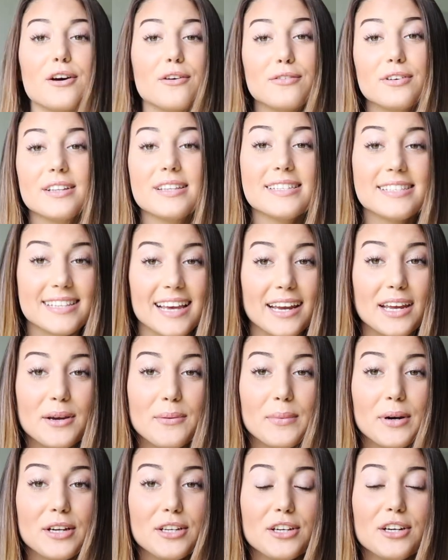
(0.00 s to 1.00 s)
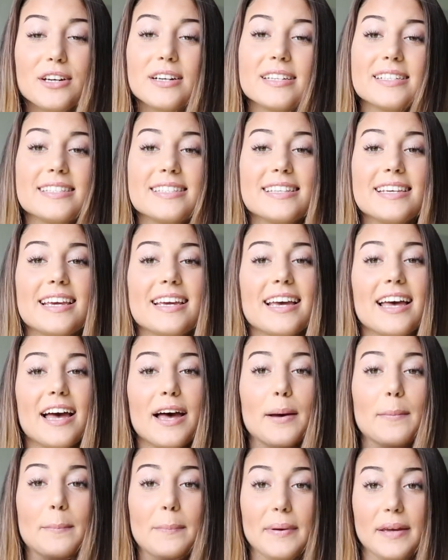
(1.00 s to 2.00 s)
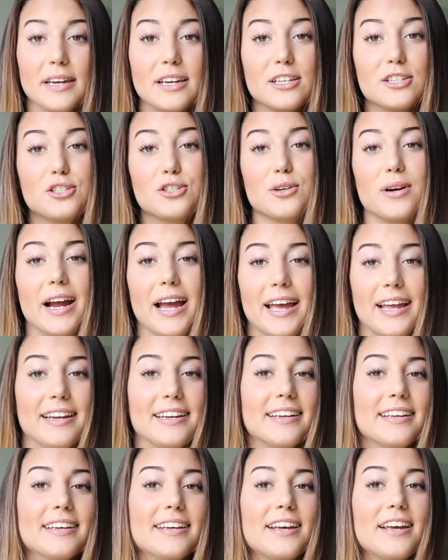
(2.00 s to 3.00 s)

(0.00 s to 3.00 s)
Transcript: for the second one, you're gonna see a big trend